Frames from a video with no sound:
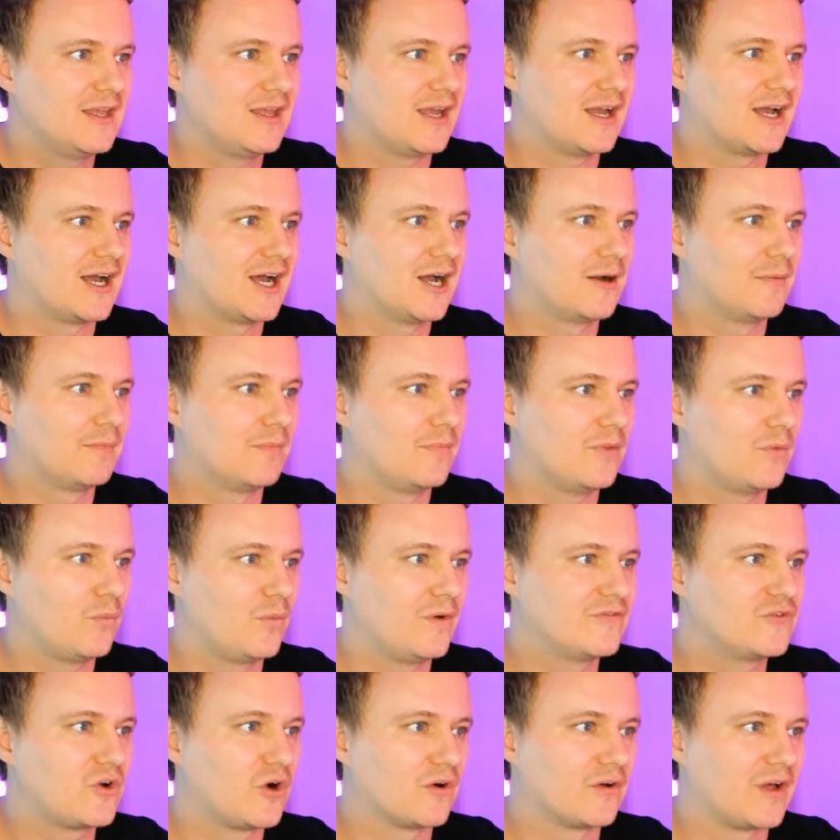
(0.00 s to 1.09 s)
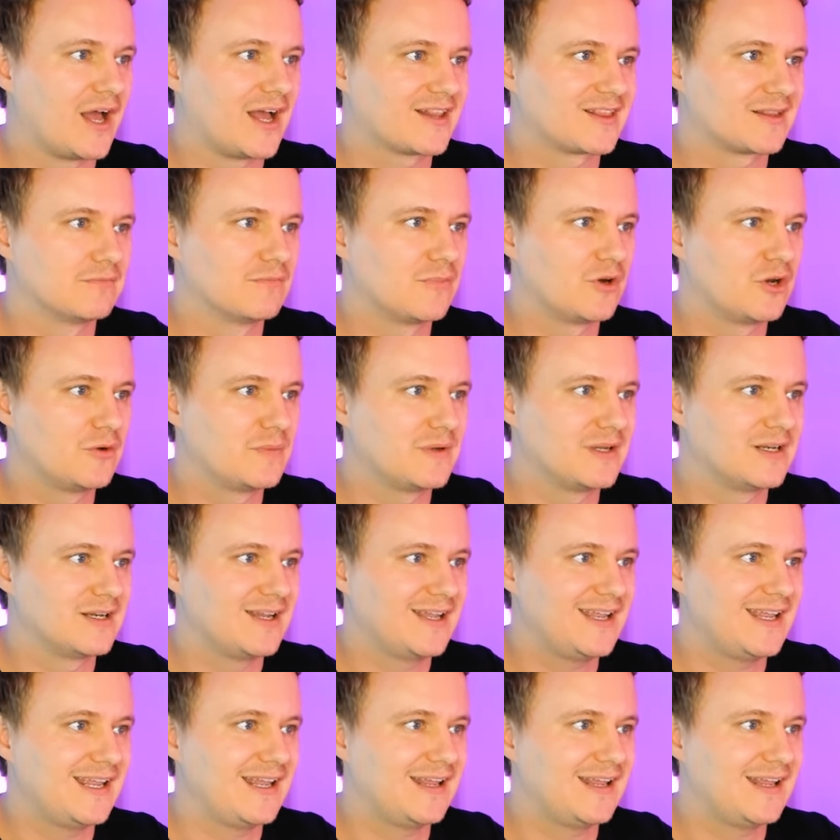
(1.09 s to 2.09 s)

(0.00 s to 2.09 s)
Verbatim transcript: Um, we've got at the moment